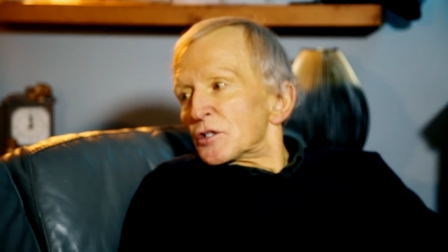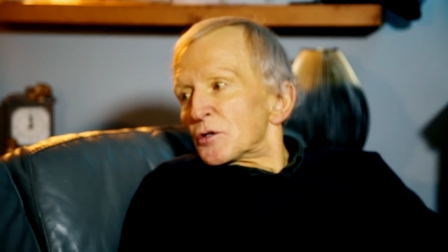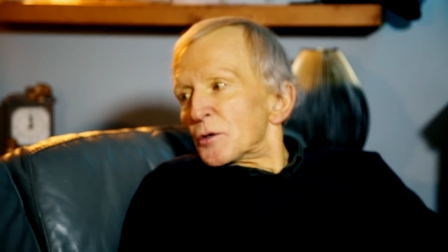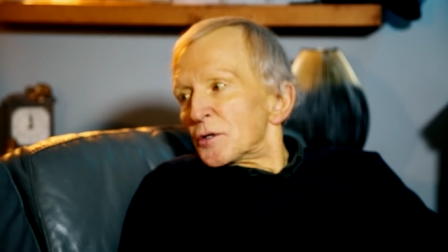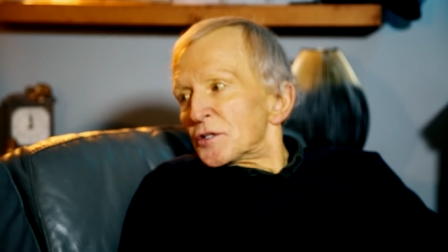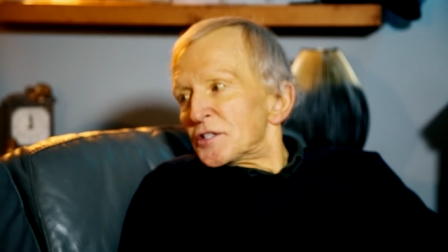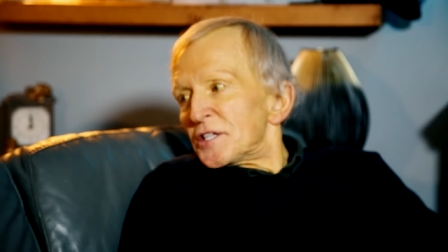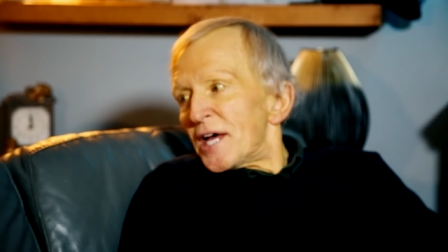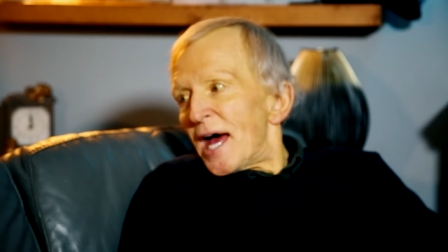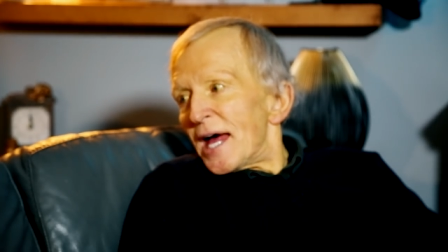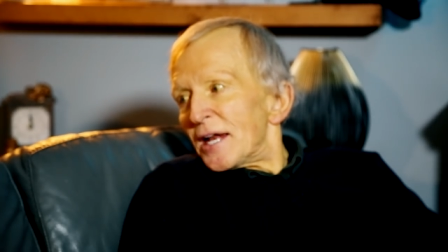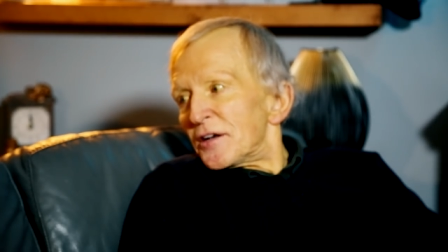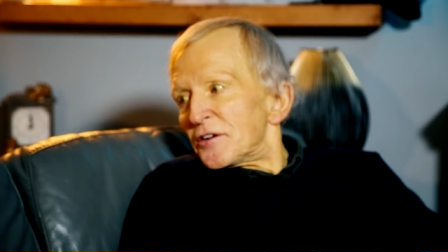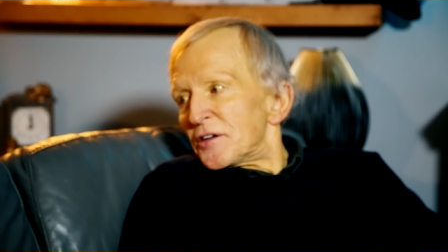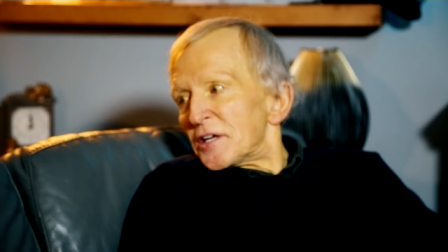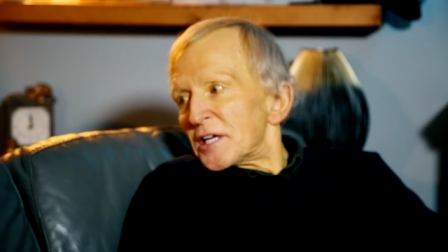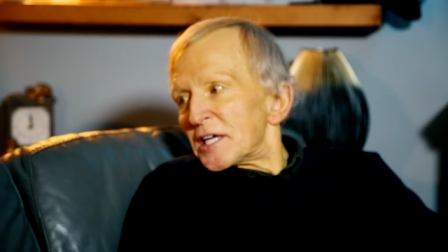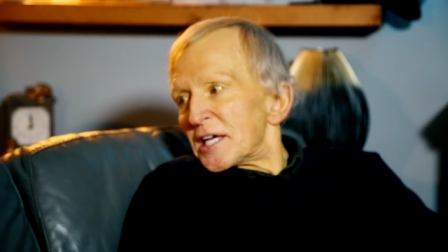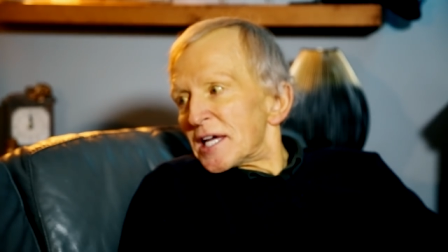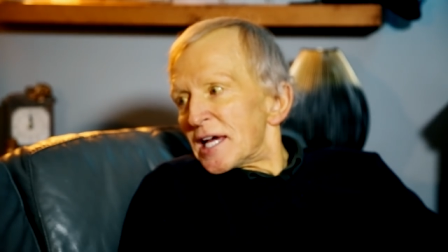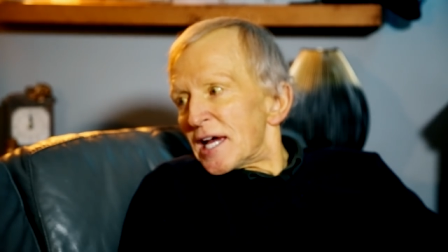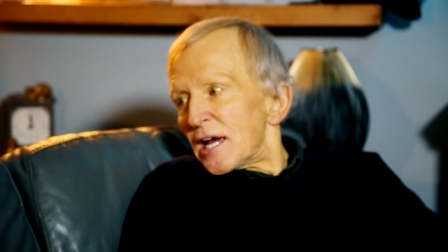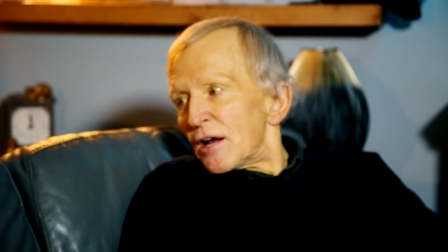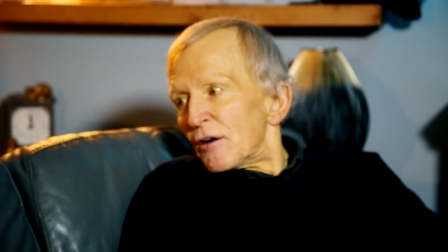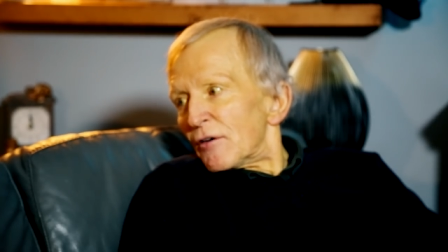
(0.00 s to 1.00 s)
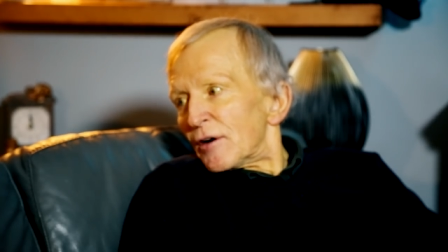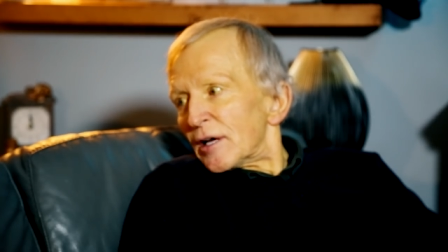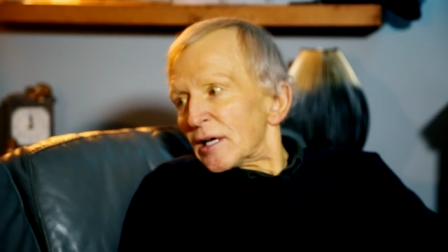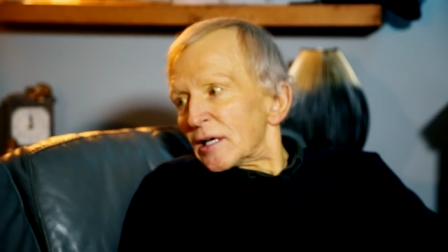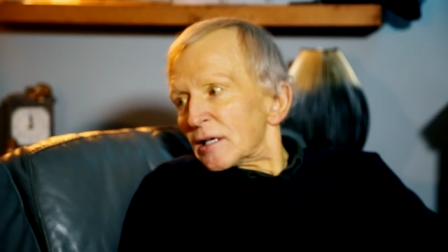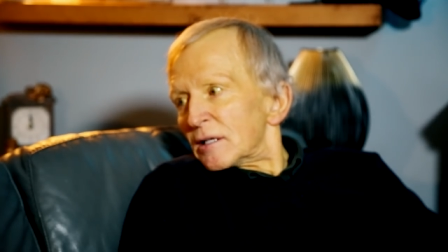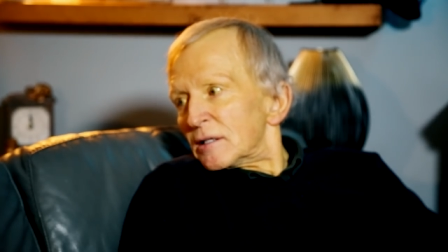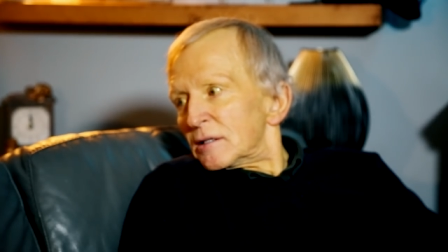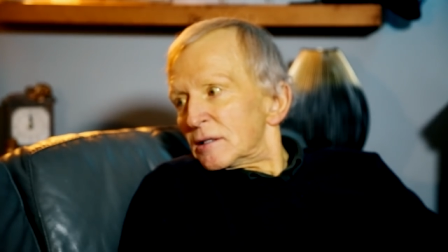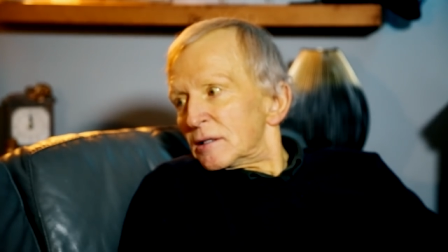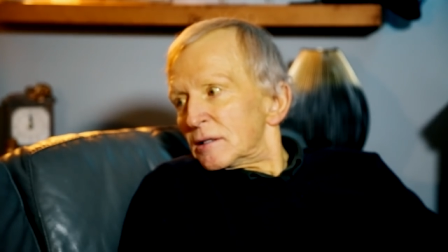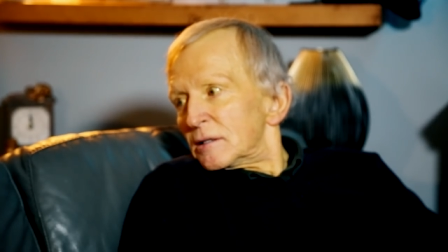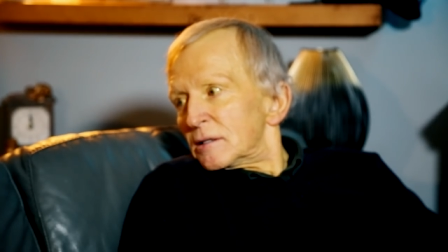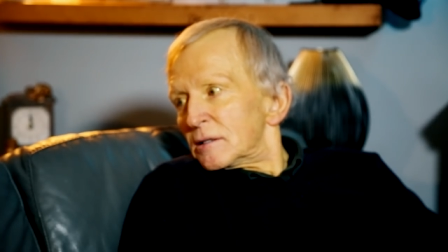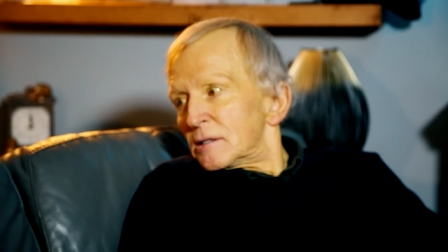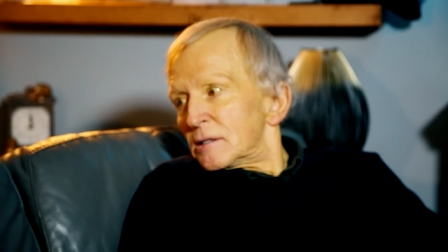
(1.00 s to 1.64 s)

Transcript: to attend a hearing.